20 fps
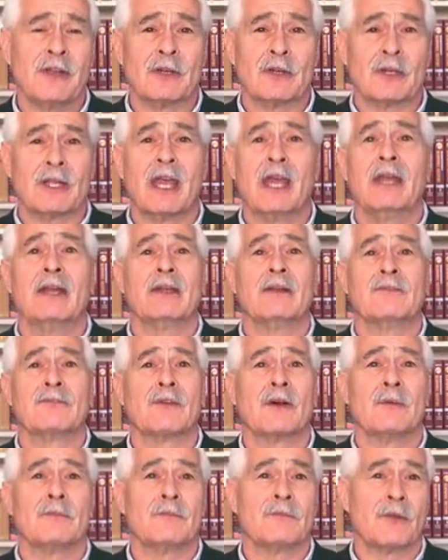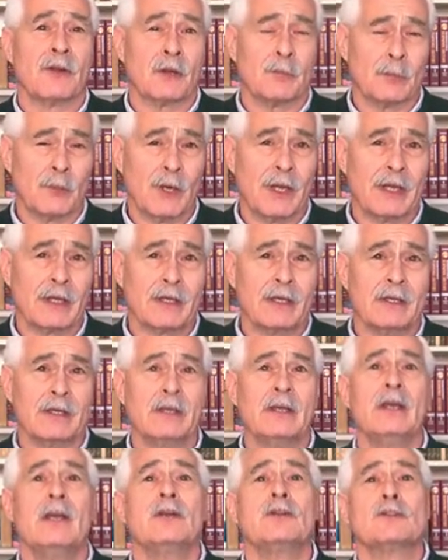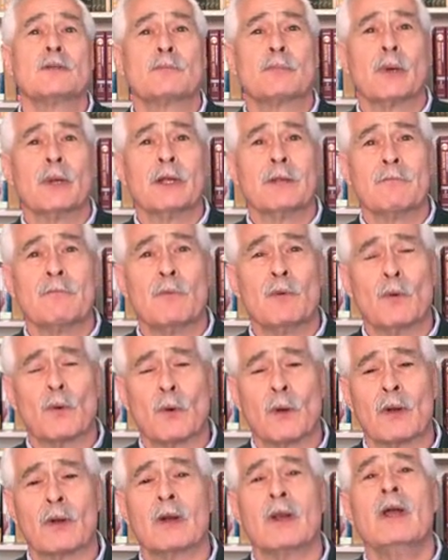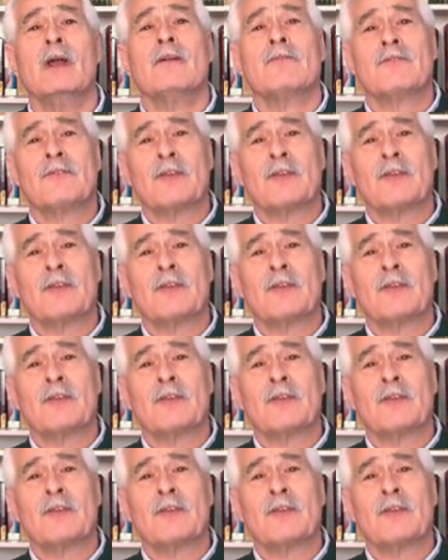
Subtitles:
Vergehen from Verbrechen to bring more